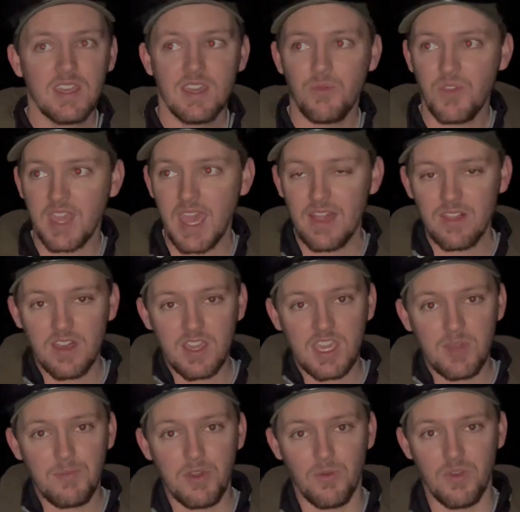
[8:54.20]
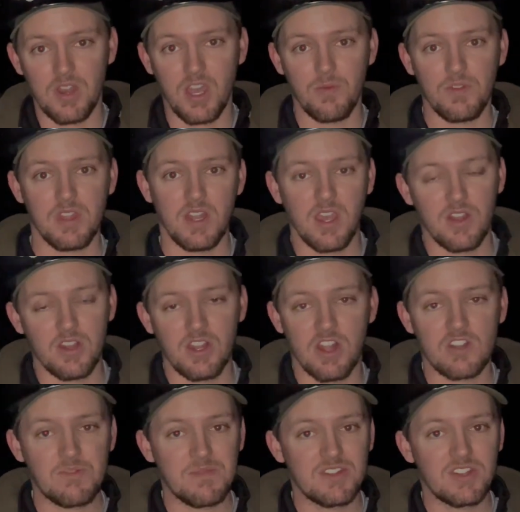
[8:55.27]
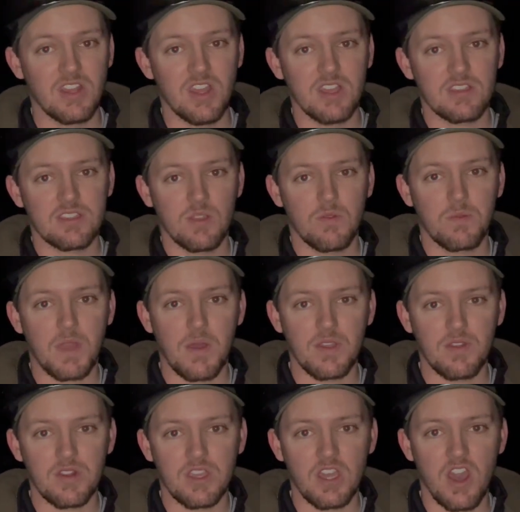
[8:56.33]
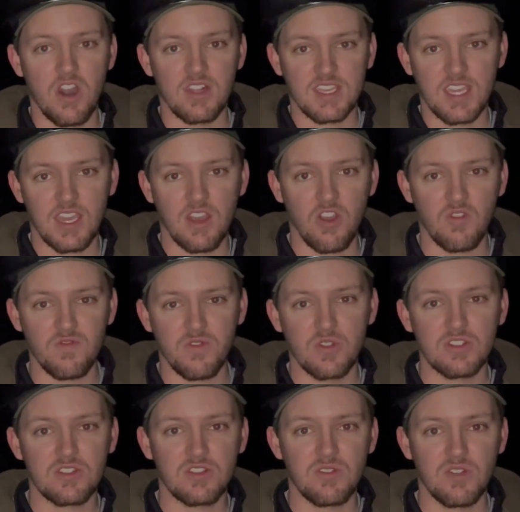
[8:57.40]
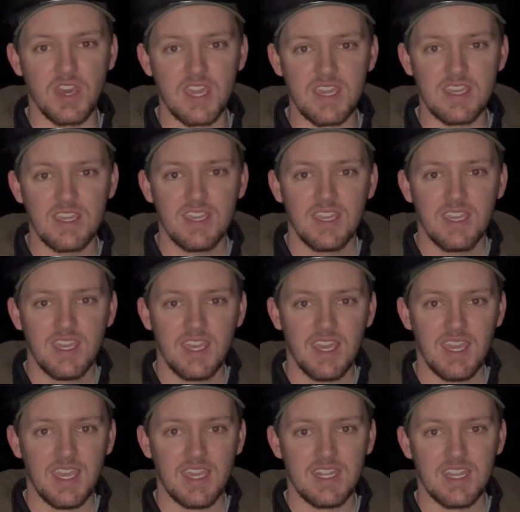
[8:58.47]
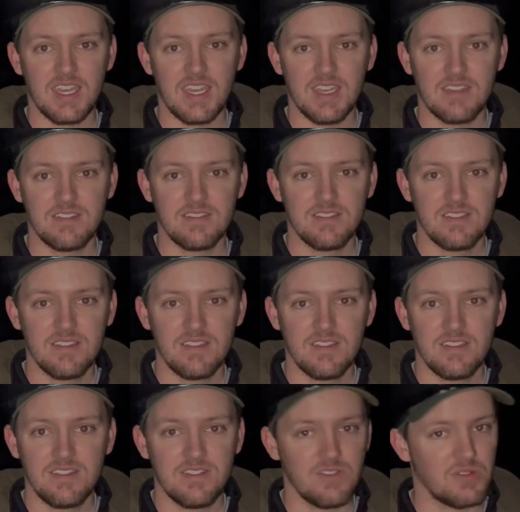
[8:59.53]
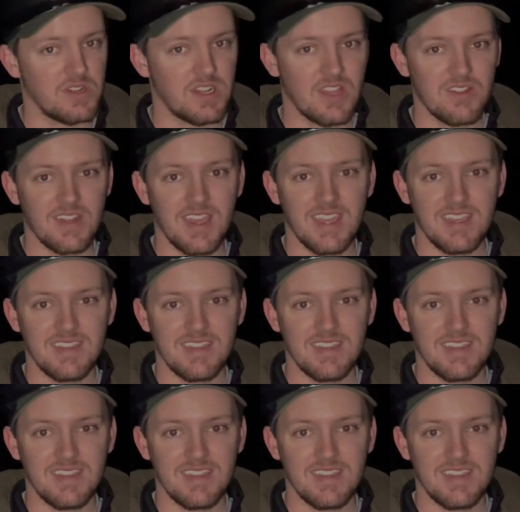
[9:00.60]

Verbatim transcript: We got lucky and put one up within 100 yards from the truck, so we're probably going to call it, get home before it's too late, and uh, do it another night.